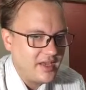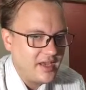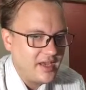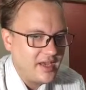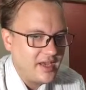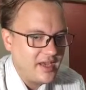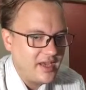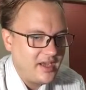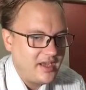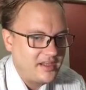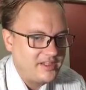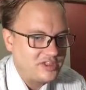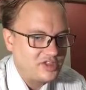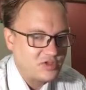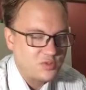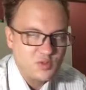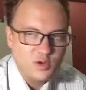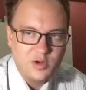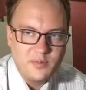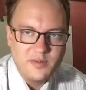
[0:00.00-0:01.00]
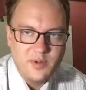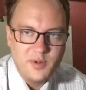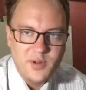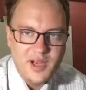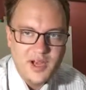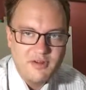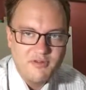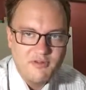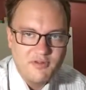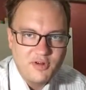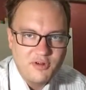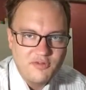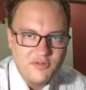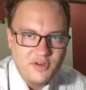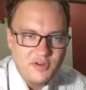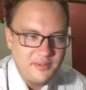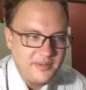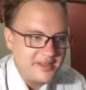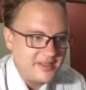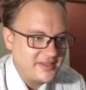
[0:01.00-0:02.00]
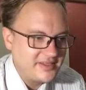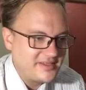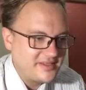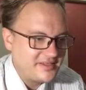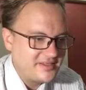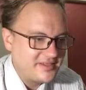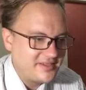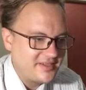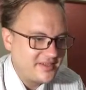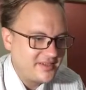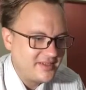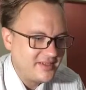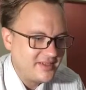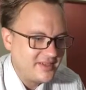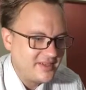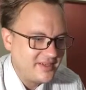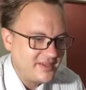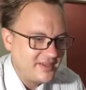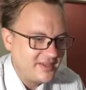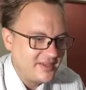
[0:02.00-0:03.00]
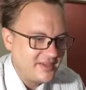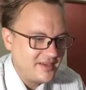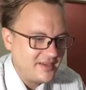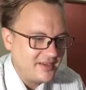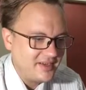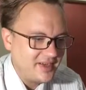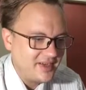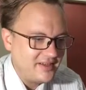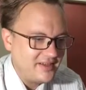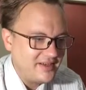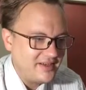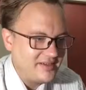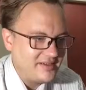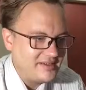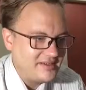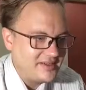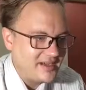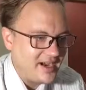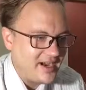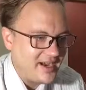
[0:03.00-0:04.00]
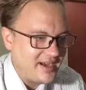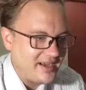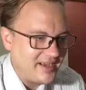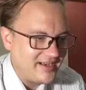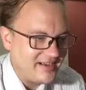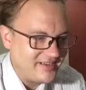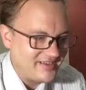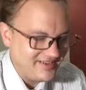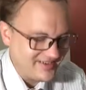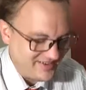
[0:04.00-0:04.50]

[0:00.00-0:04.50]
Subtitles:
and squirmed around for a few minutes and then died.